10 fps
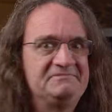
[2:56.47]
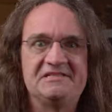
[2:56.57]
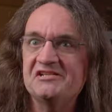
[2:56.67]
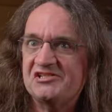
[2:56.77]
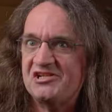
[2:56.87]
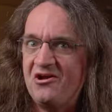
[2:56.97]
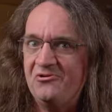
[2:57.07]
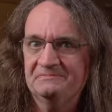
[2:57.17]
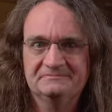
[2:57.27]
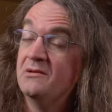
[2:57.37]

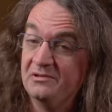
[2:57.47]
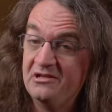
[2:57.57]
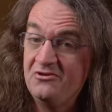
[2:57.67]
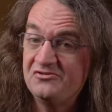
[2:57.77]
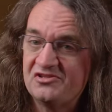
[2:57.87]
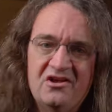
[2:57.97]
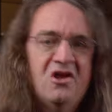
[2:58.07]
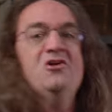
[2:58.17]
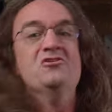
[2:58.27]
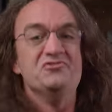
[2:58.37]
Disco? Blues?
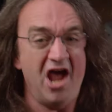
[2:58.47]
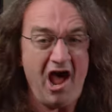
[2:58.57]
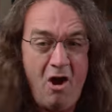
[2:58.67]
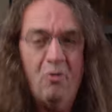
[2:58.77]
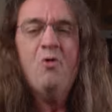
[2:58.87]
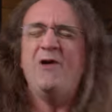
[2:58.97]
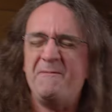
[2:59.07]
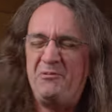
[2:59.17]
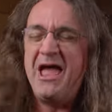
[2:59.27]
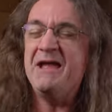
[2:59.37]
No! We
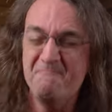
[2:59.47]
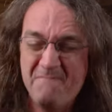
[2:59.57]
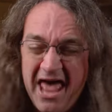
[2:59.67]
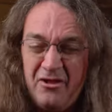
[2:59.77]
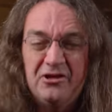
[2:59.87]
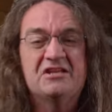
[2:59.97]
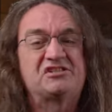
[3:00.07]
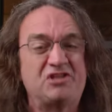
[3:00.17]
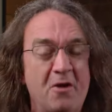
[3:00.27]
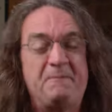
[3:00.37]
play metal, you
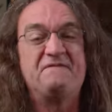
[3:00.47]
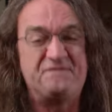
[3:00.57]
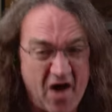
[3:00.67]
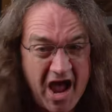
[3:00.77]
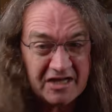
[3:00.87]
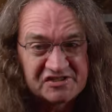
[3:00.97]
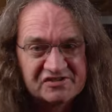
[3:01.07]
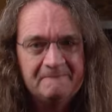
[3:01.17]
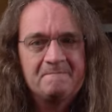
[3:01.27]
stupid fucks!